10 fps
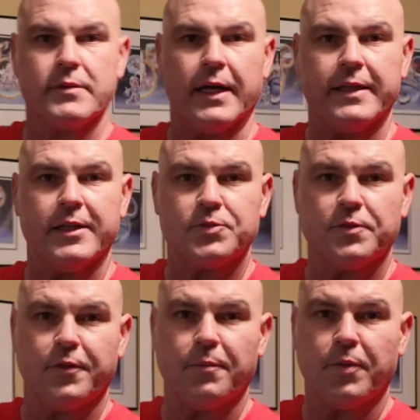Got this
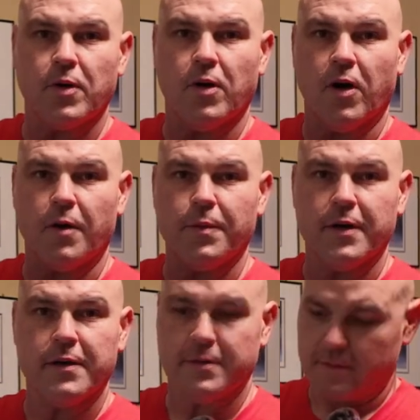one from Pearl
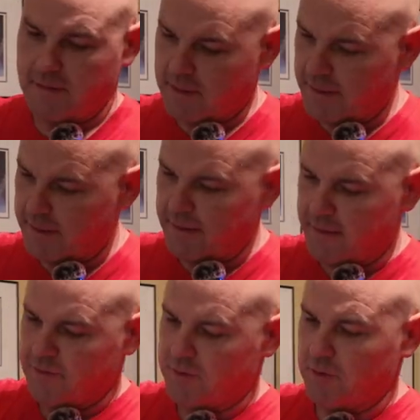Harbor. All right,
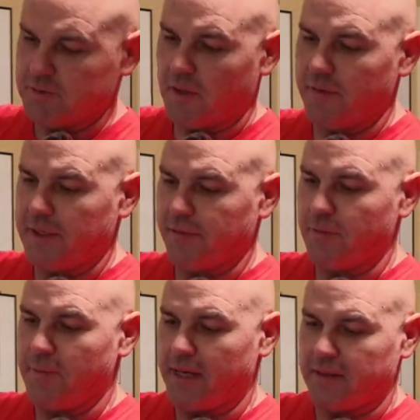it shows all the
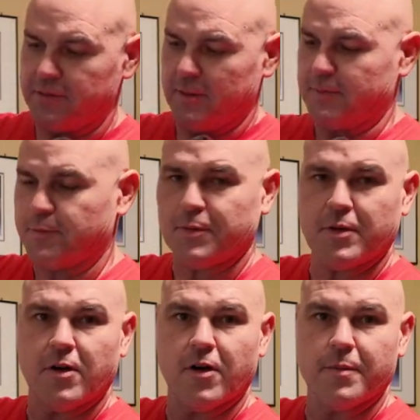different battleships of
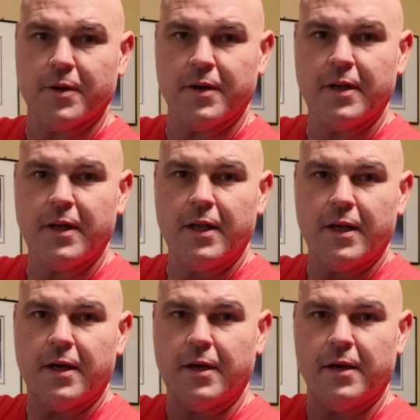Pearl Harbor.
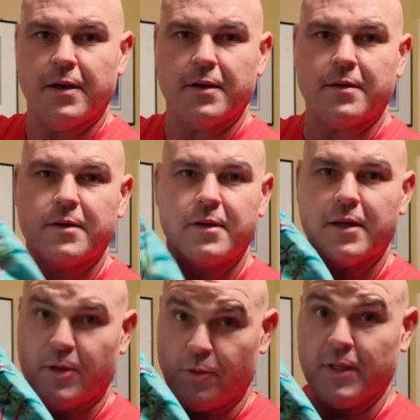I
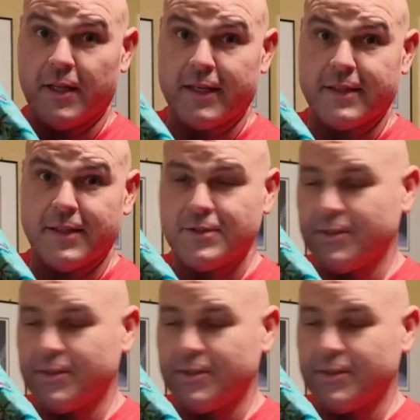really like that